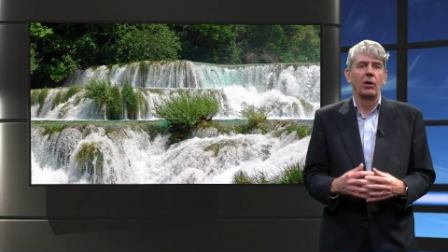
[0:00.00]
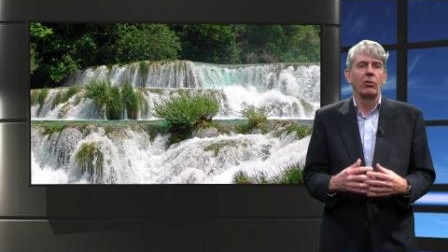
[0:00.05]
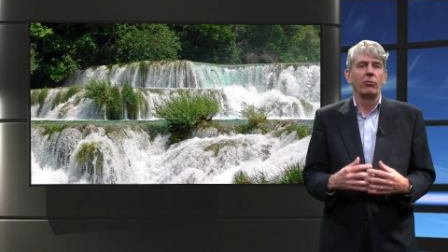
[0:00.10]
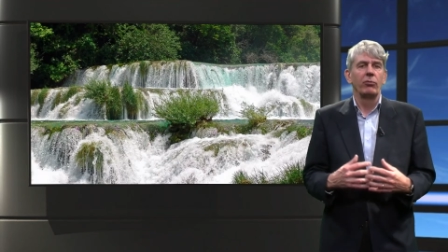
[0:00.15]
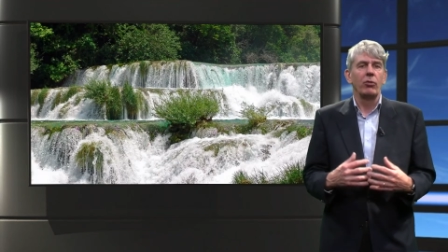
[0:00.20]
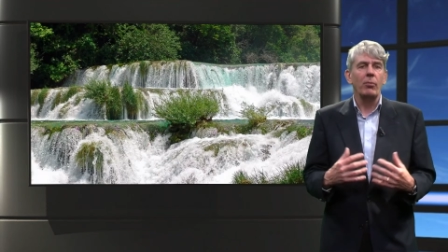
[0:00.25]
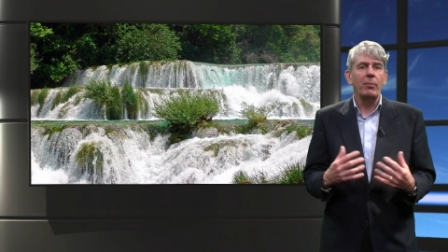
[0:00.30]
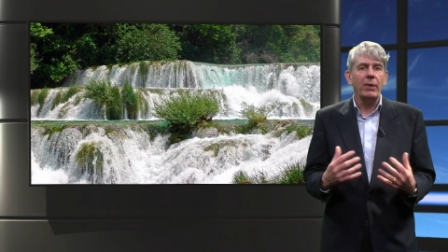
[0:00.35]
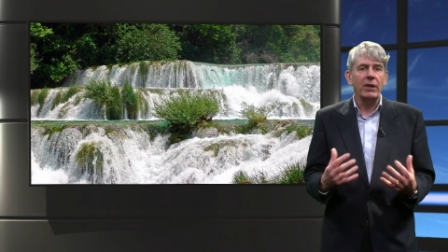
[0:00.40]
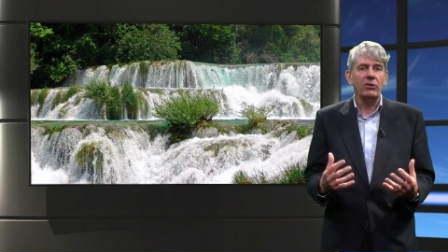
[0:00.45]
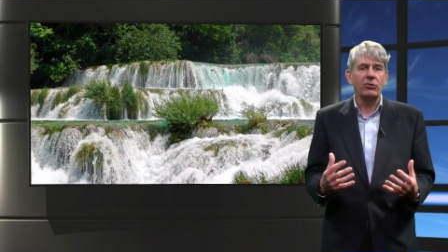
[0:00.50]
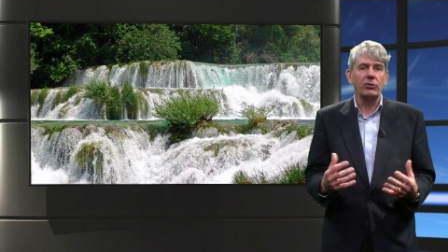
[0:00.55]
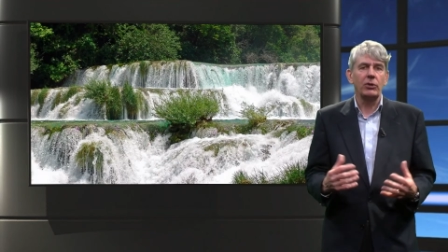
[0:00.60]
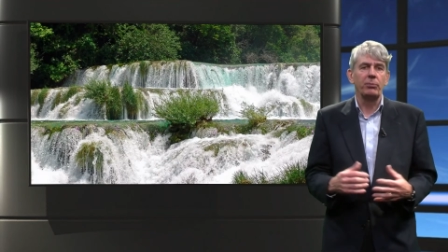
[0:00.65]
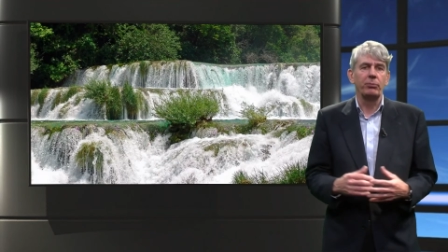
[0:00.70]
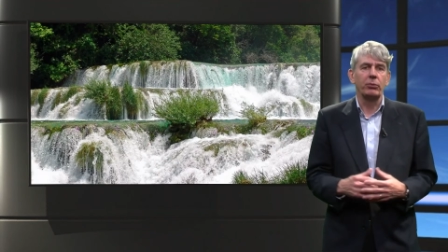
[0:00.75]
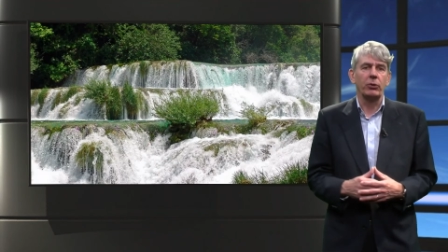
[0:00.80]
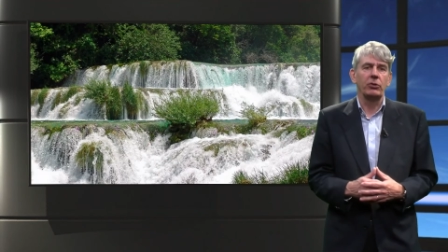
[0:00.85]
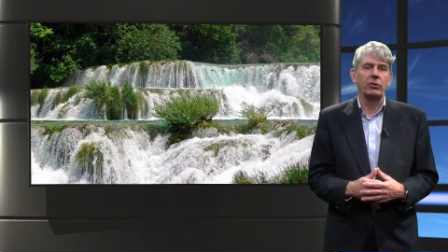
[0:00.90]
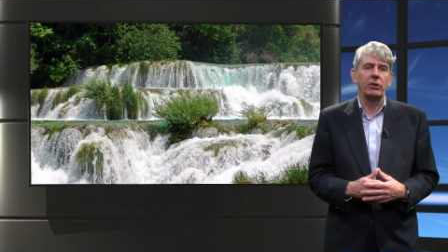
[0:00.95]
For managing
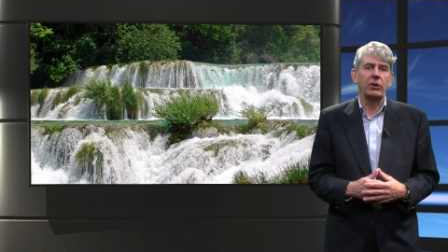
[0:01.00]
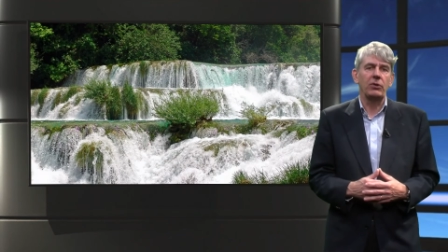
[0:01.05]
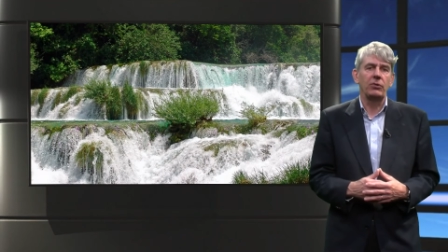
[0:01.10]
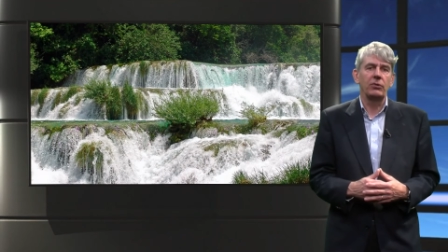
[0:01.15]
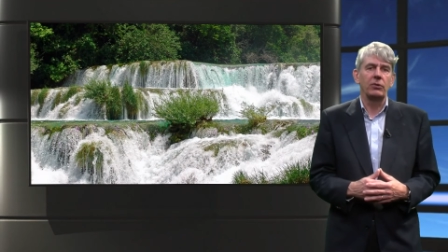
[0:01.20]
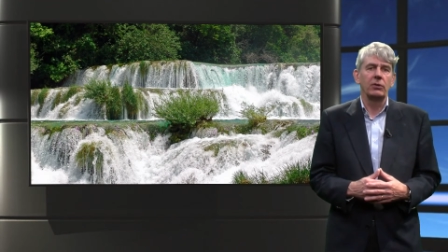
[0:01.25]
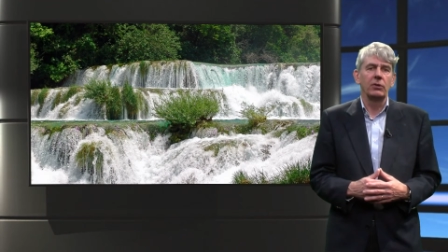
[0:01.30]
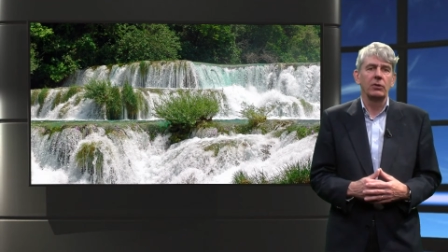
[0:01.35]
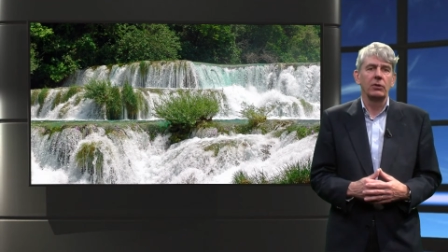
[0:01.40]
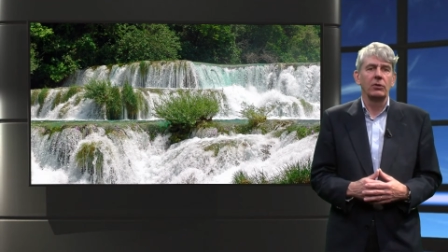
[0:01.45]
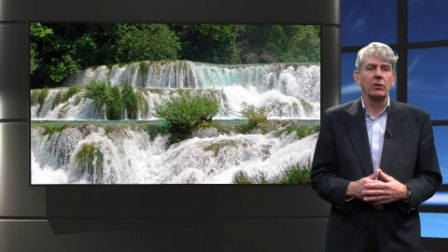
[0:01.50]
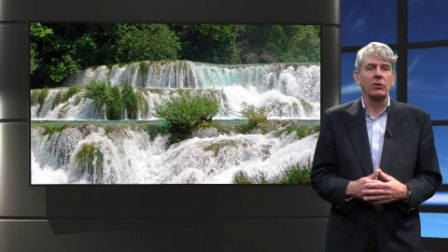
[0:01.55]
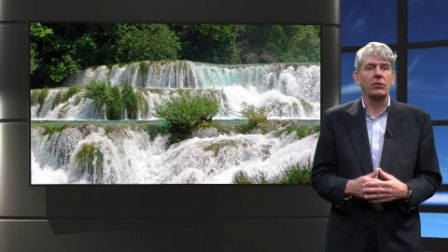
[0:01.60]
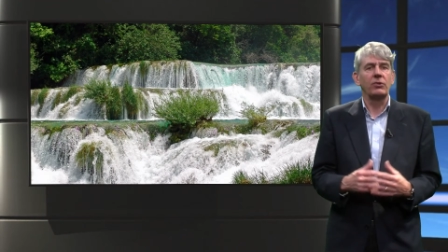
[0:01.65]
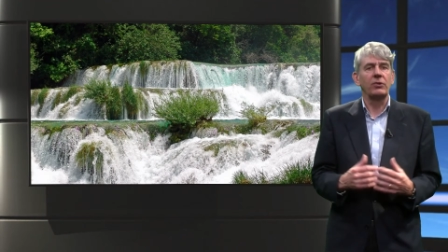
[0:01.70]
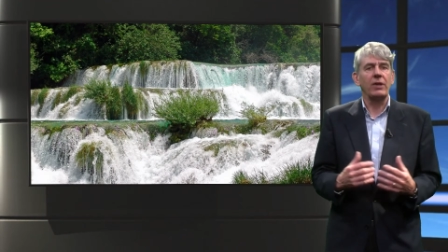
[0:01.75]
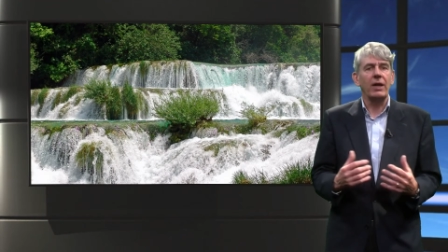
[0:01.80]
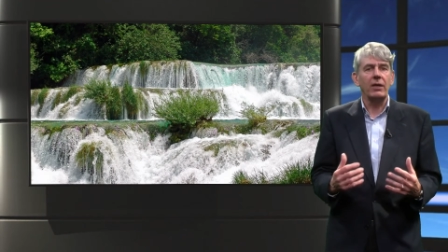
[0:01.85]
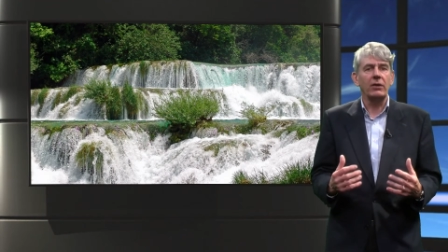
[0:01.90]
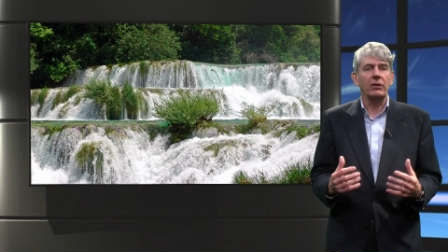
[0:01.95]
projects, the
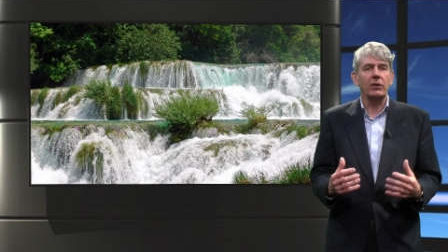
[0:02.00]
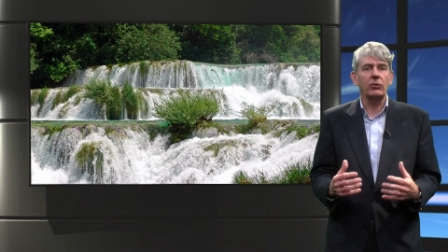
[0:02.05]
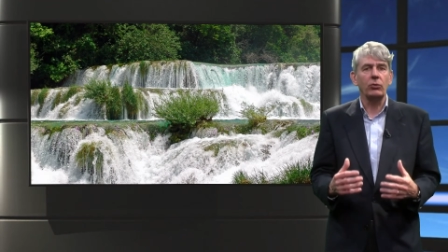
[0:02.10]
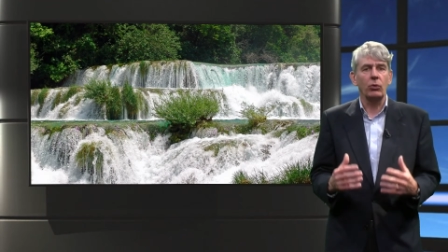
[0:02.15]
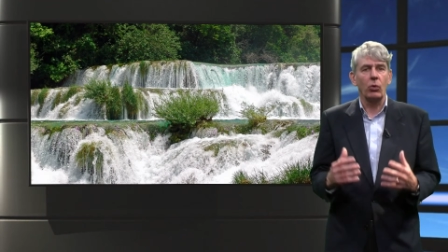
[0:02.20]
standard